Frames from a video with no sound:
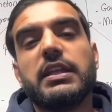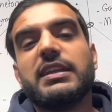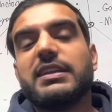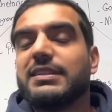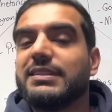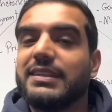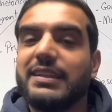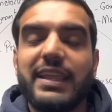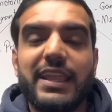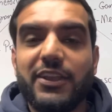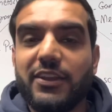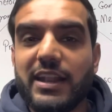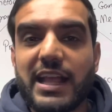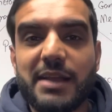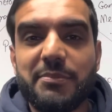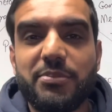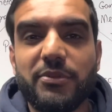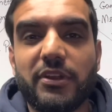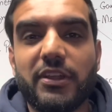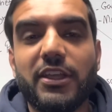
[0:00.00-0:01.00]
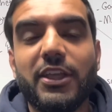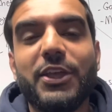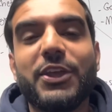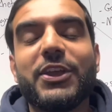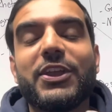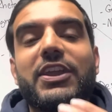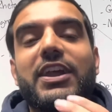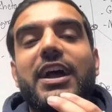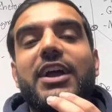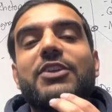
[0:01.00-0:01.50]
It ain't gonna happen.
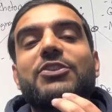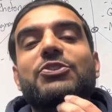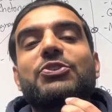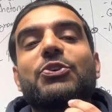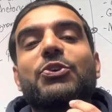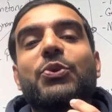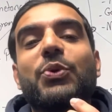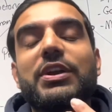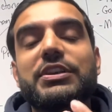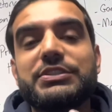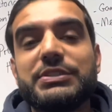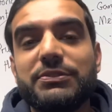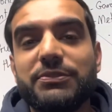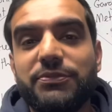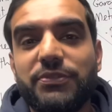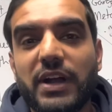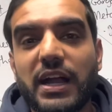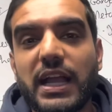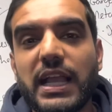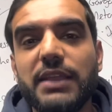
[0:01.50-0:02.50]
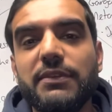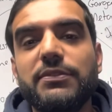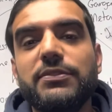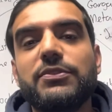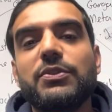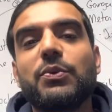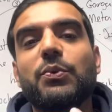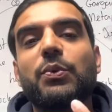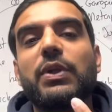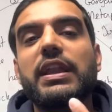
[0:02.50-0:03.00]
Guys, your question fives
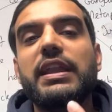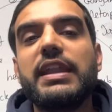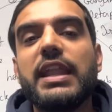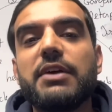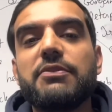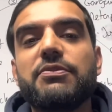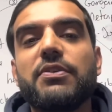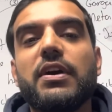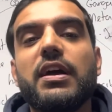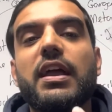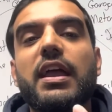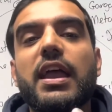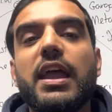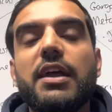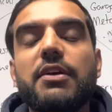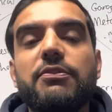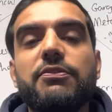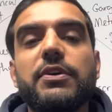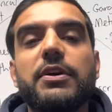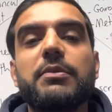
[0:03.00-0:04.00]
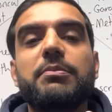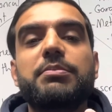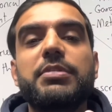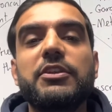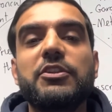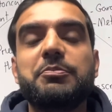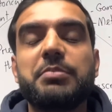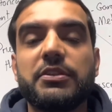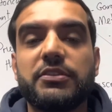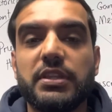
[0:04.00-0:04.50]
will never ever be
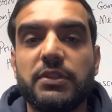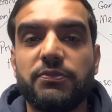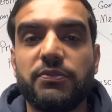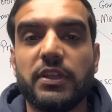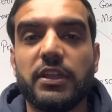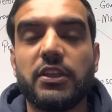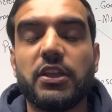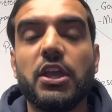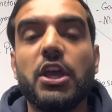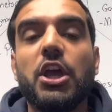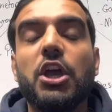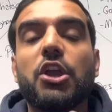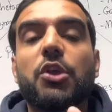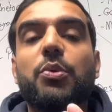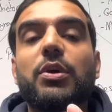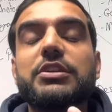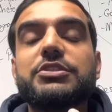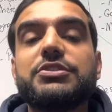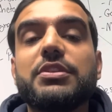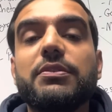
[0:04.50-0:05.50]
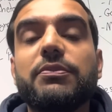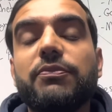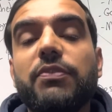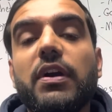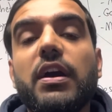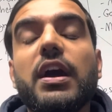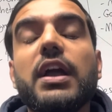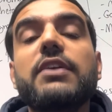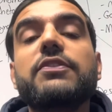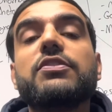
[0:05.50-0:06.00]
specific. Question
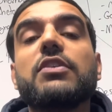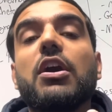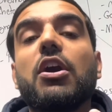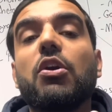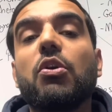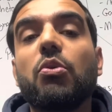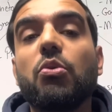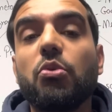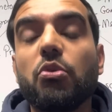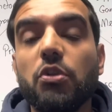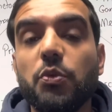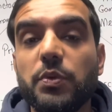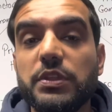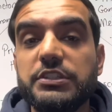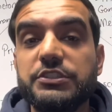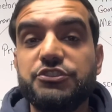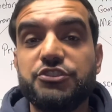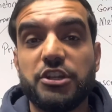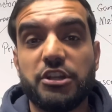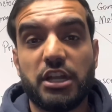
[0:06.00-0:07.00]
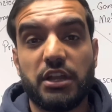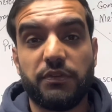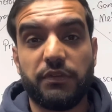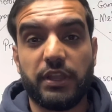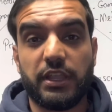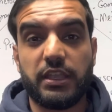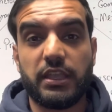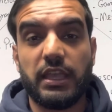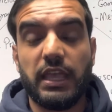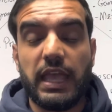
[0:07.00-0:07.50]
fives are always
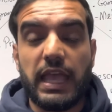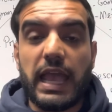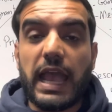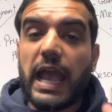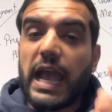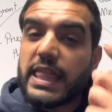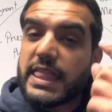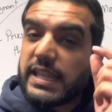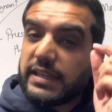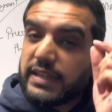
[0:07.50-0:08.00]
generic. And it